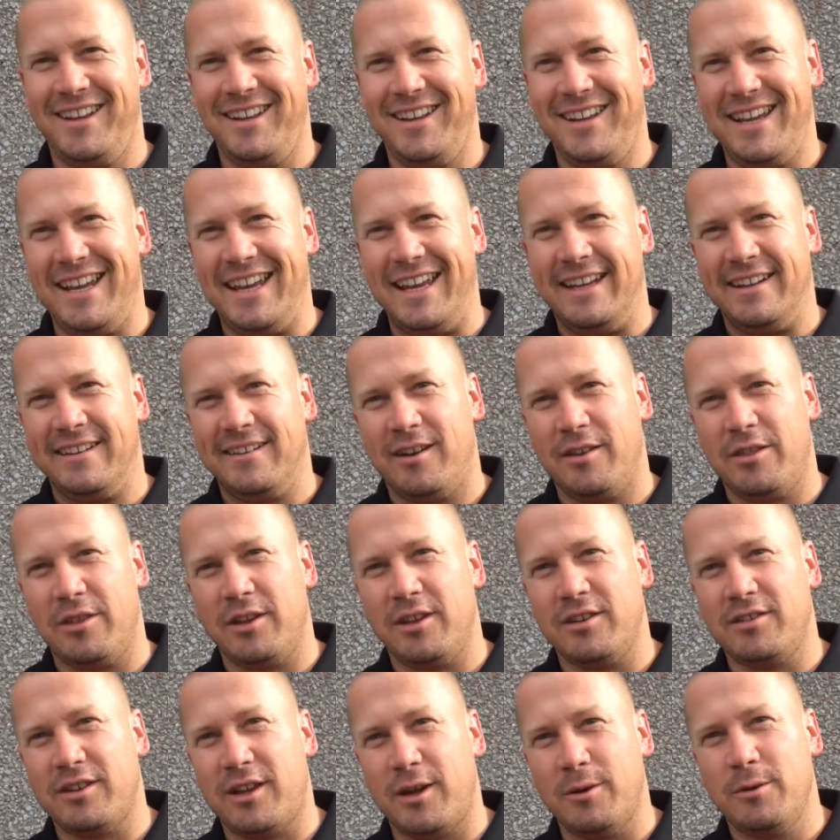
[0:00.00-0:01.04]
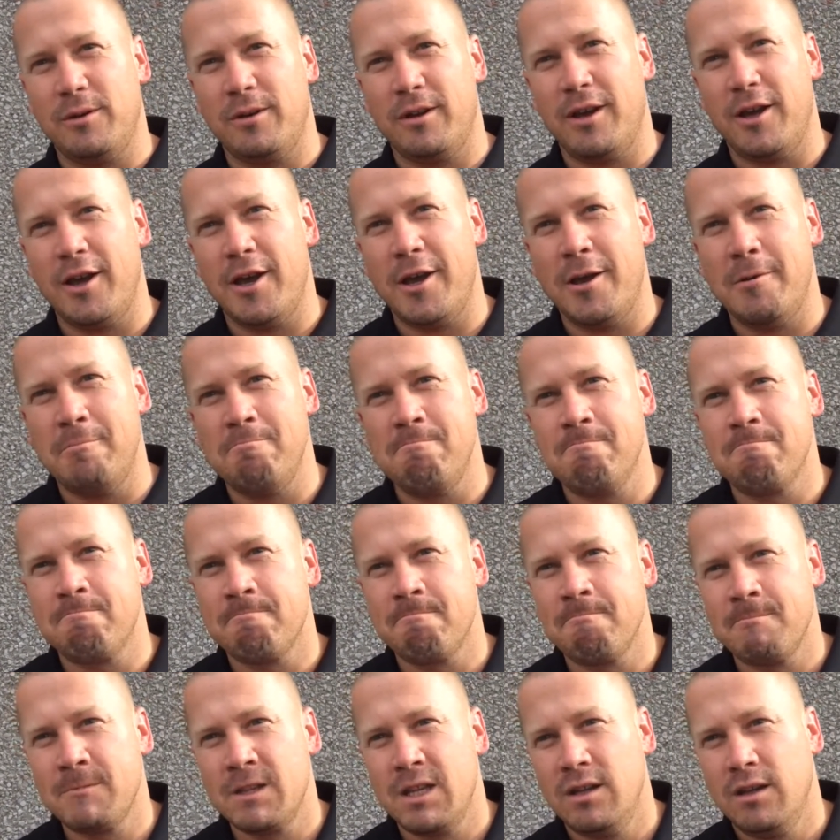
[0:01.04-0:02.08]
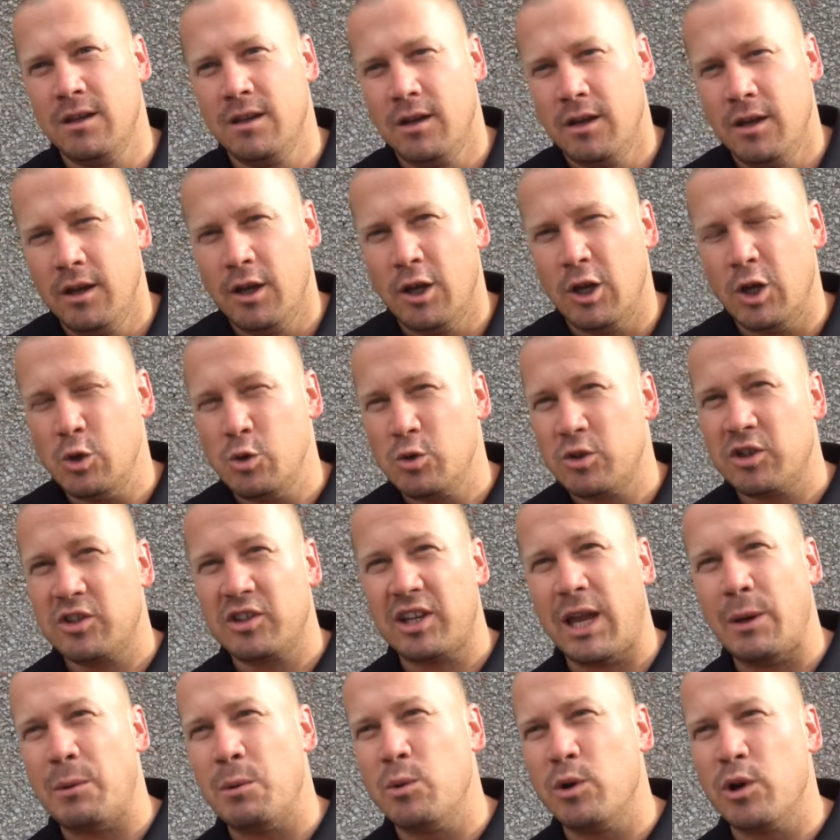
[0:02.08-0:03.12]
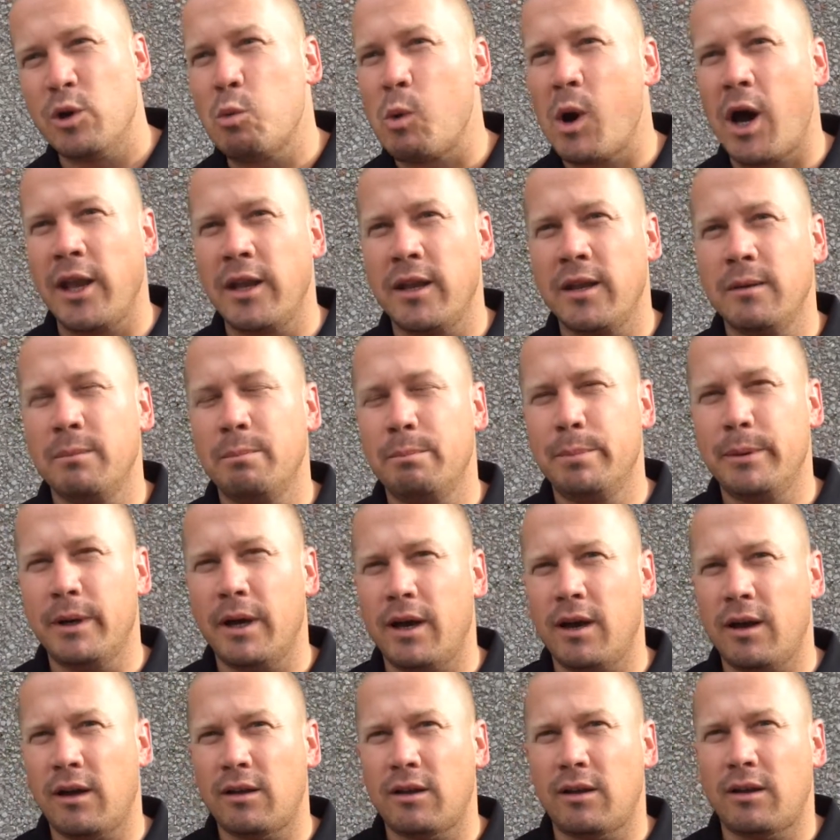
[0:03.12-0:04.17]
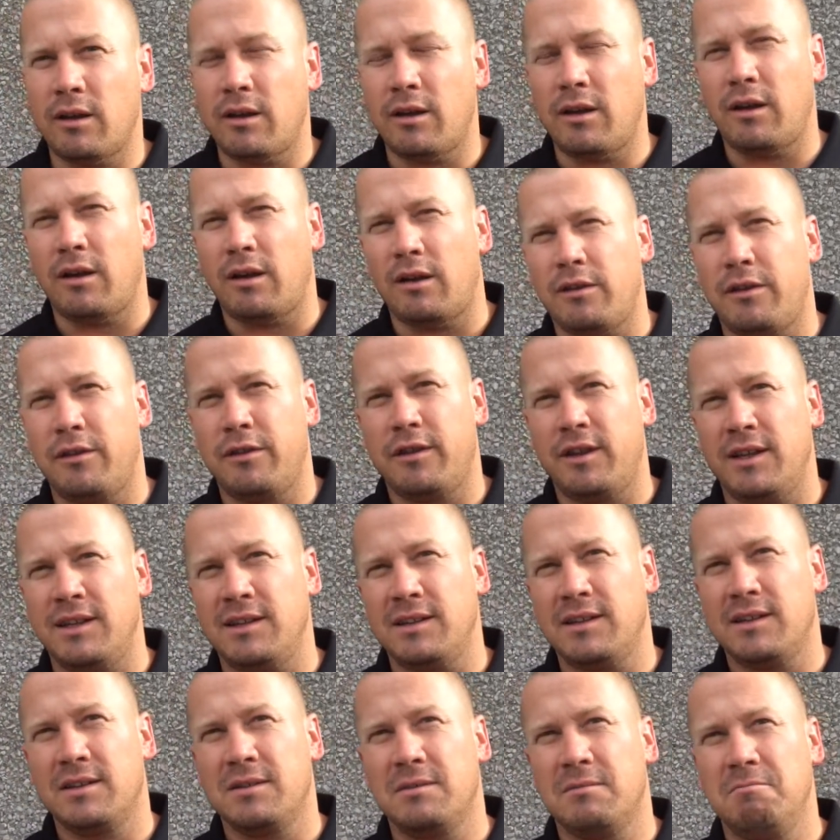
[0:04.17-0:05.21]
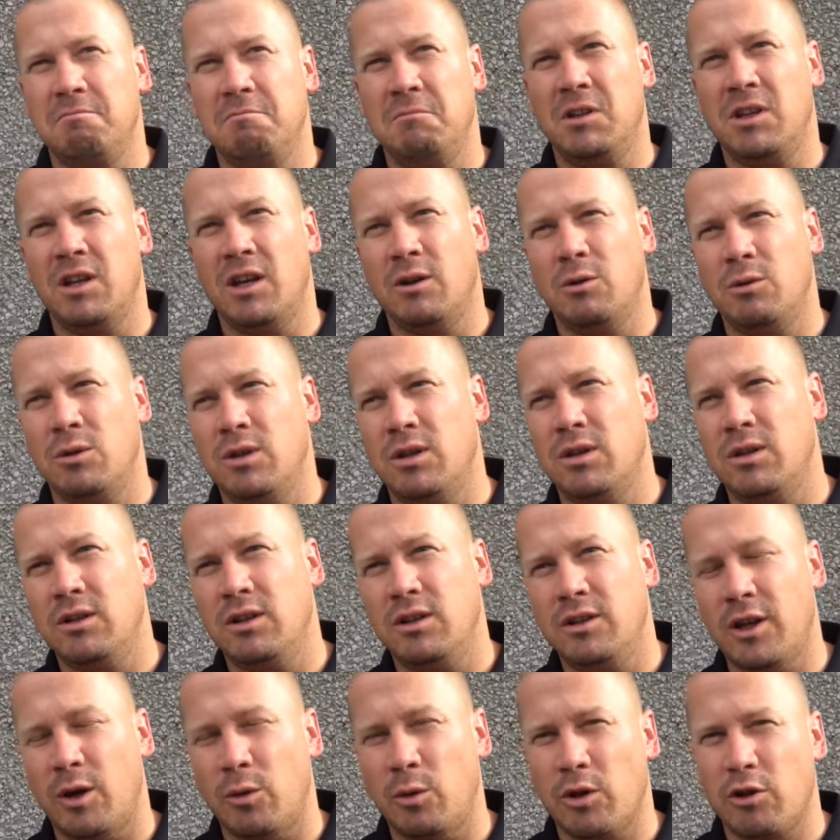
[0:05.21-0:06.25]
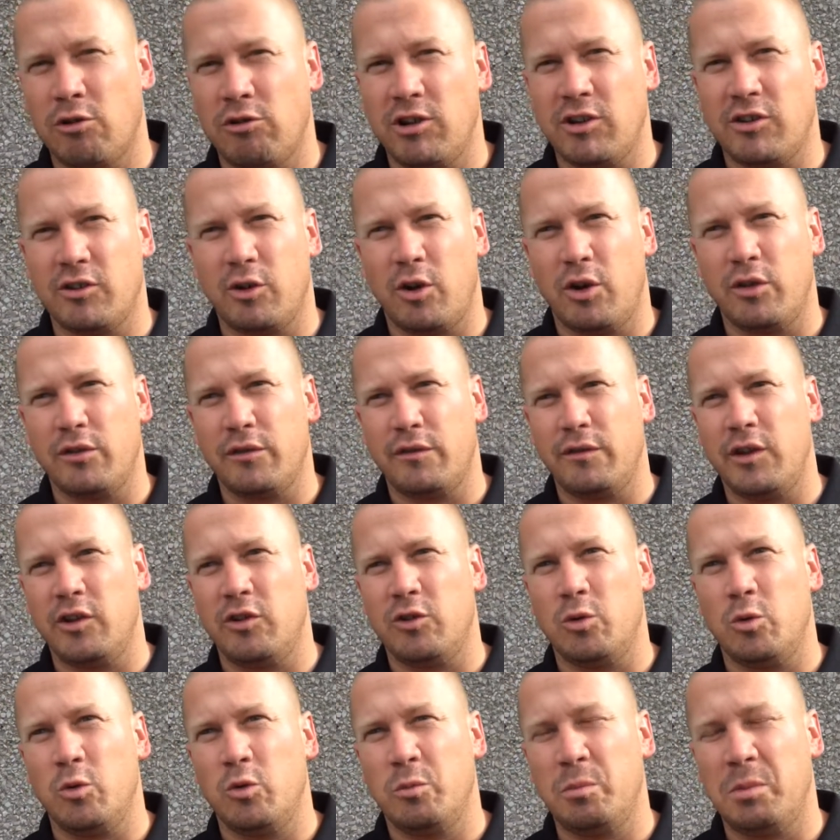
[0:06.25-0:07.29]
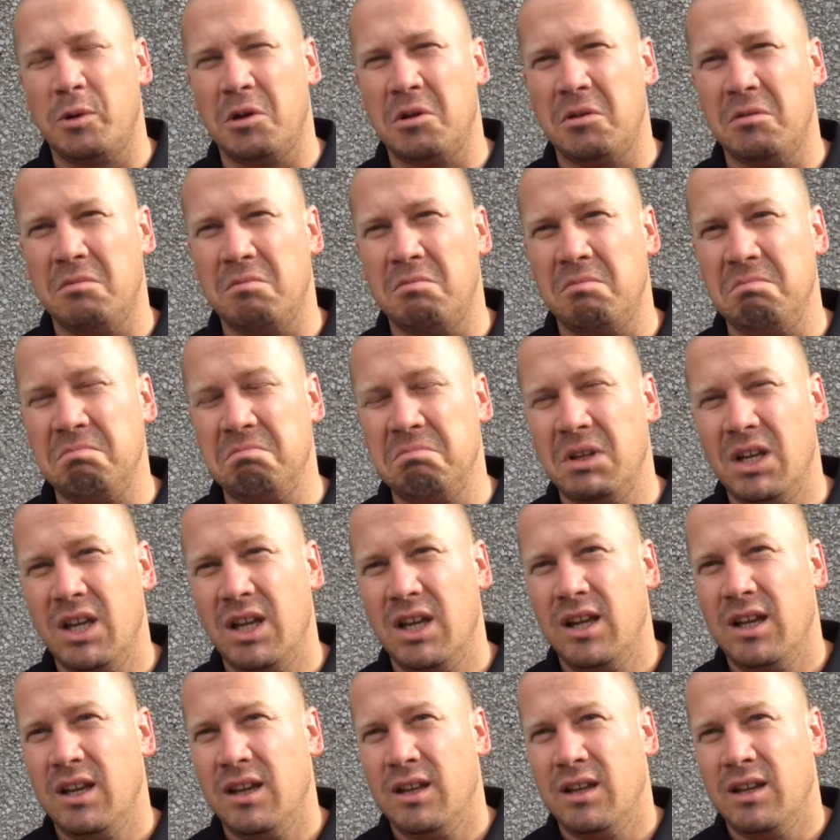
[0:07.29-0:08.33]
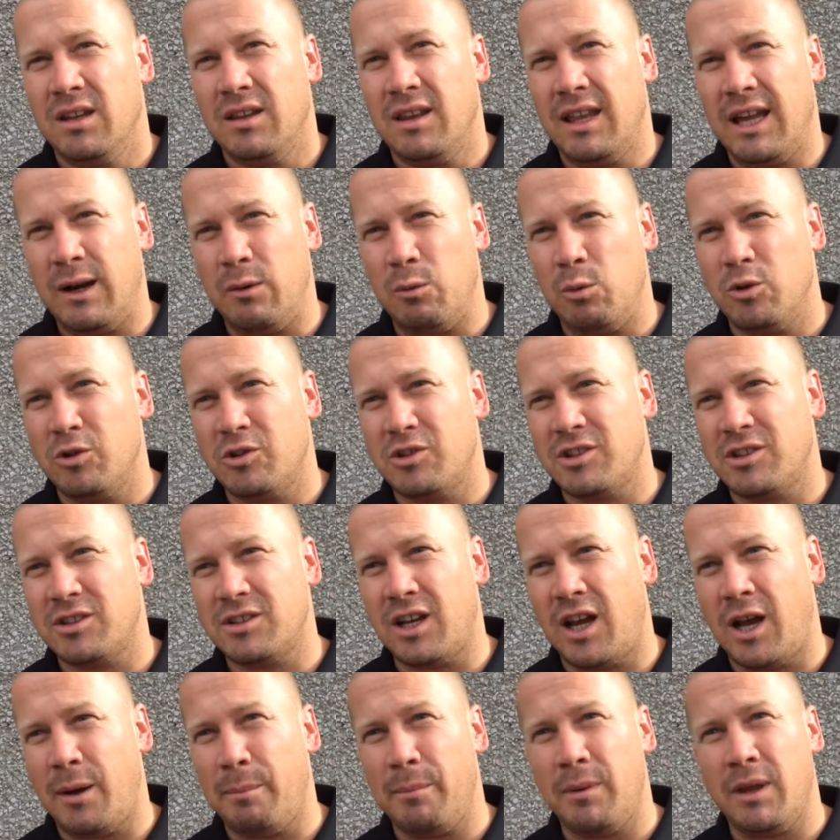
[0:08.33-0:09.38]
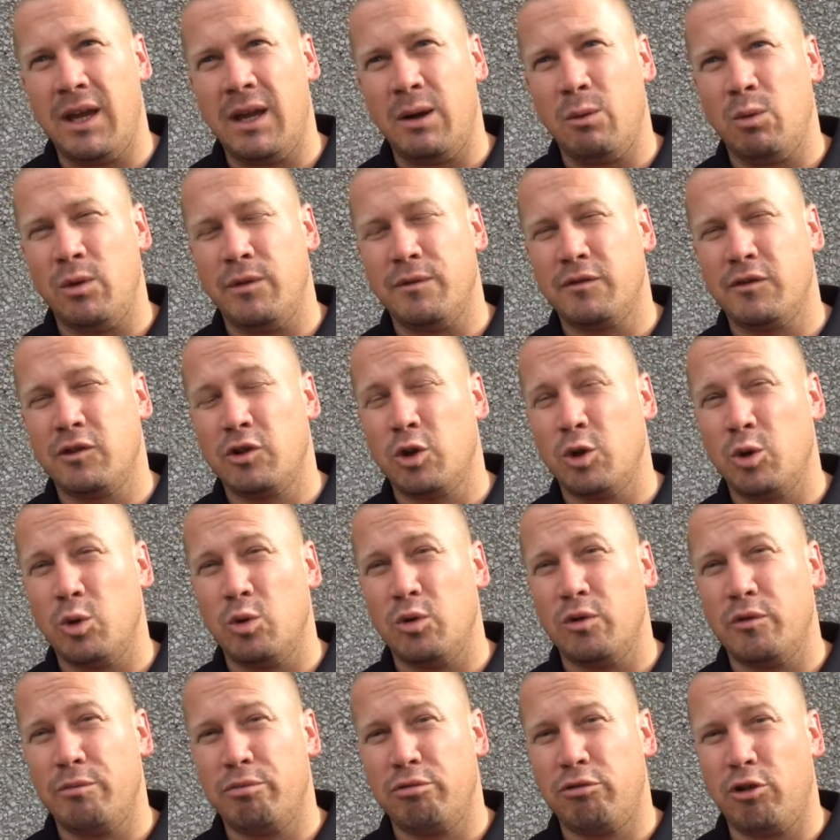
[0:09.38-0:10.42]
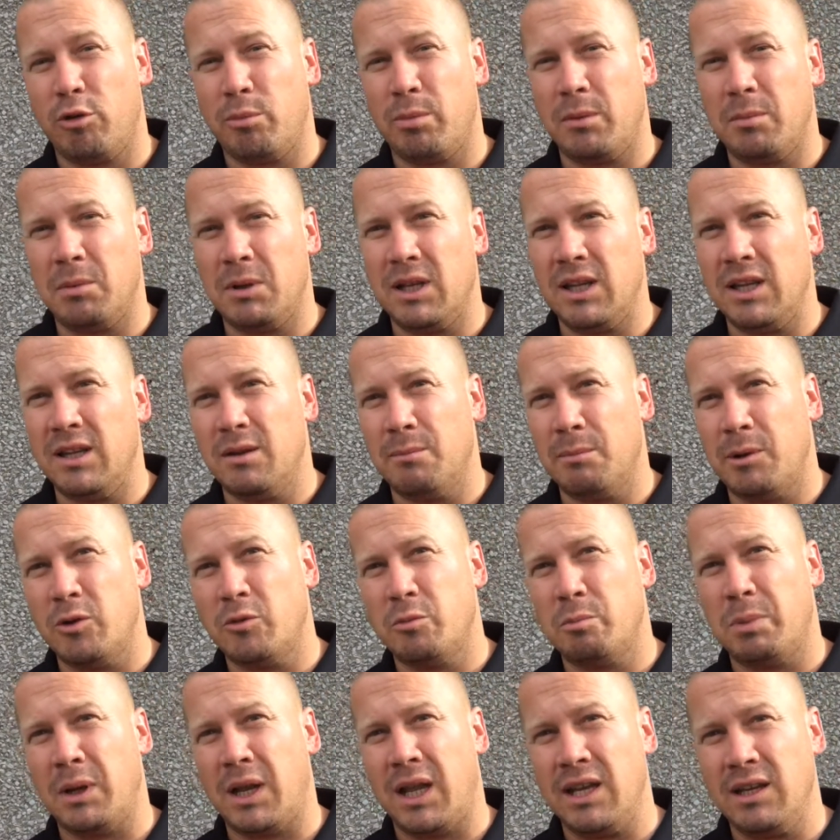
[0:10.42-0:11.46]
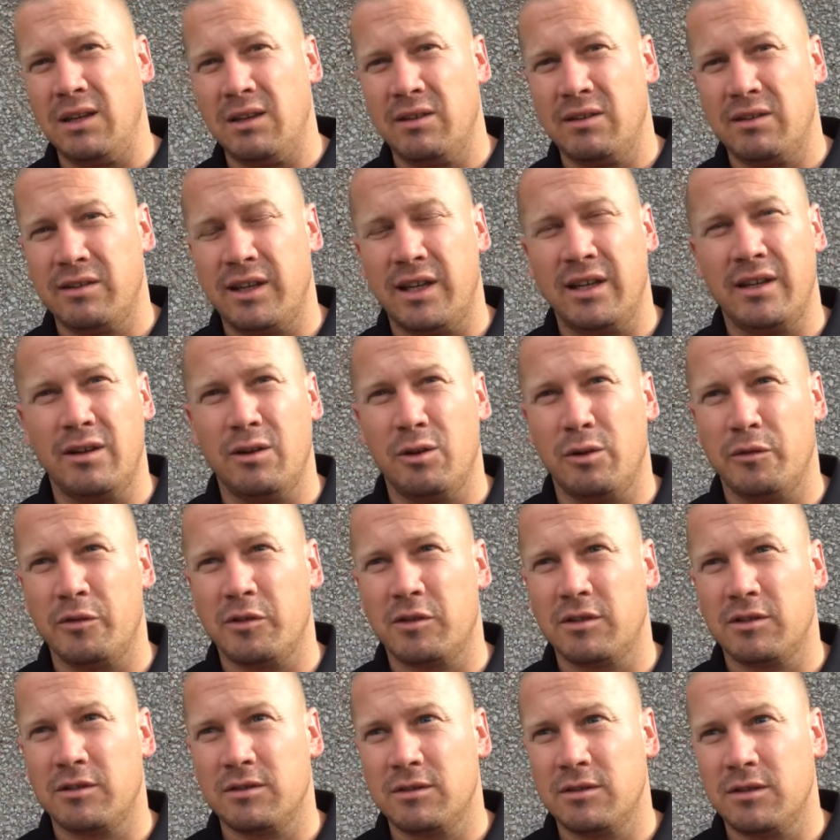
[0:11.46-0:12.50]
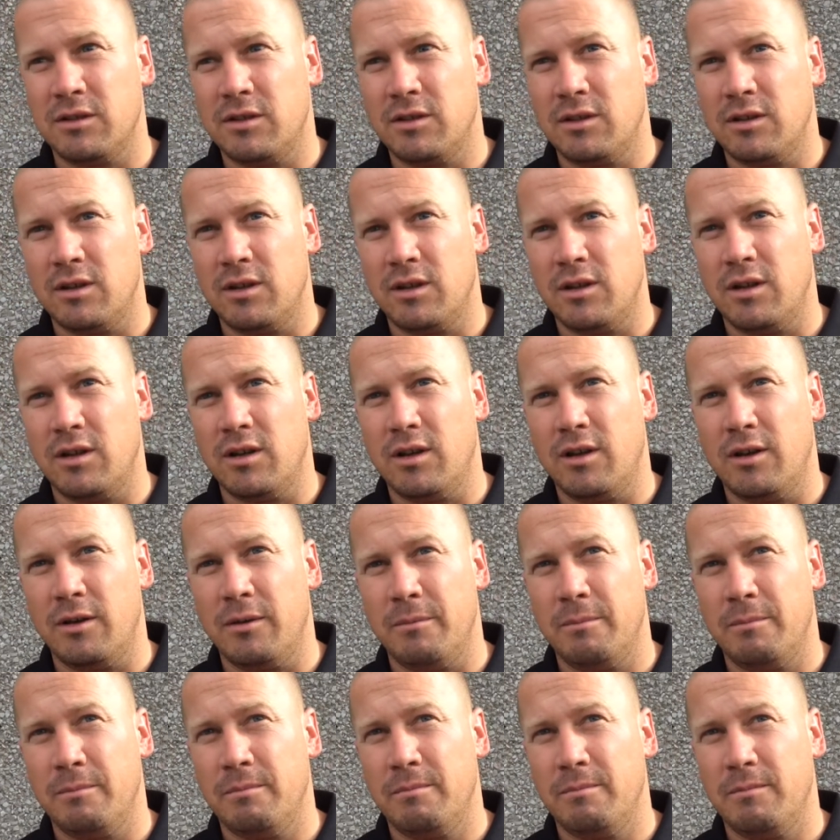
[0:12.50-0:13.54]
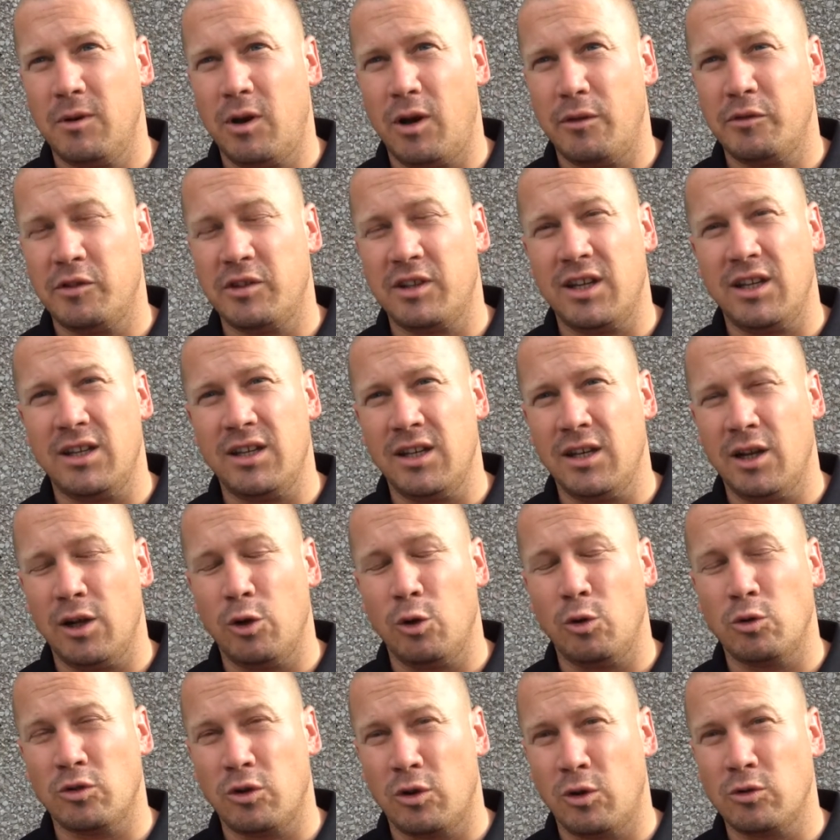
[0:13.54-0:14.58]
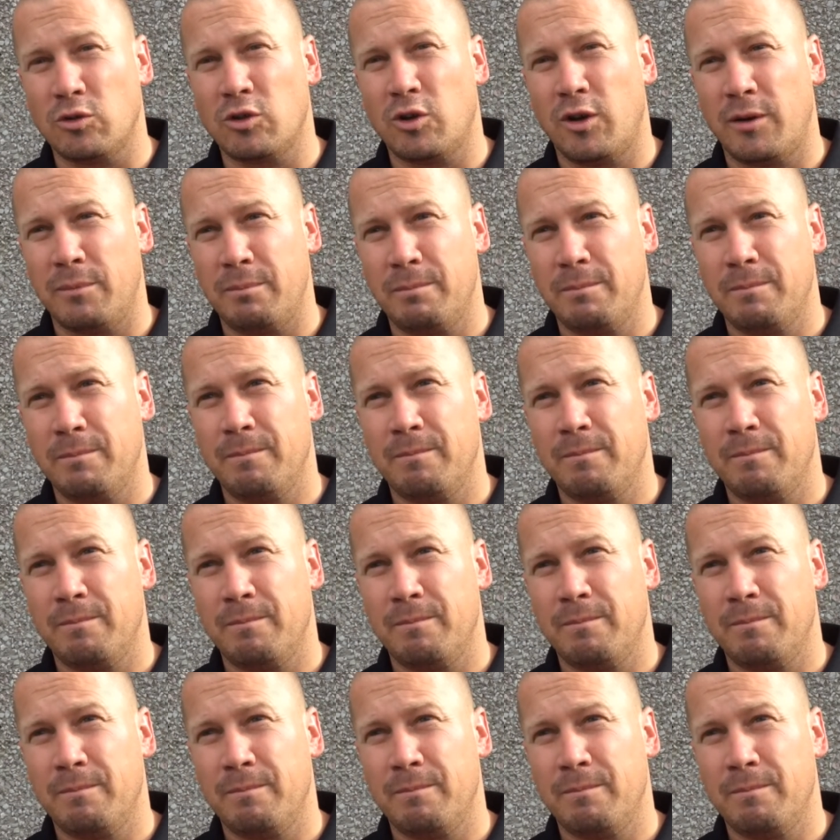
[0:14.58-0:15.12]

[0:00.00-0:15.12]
Yeah, I think so. Who's to say we would have won? But I think, and you don't want to criticise officials, but that was up there with two of probably the most blatant sending-offs I've seen in a long, long time.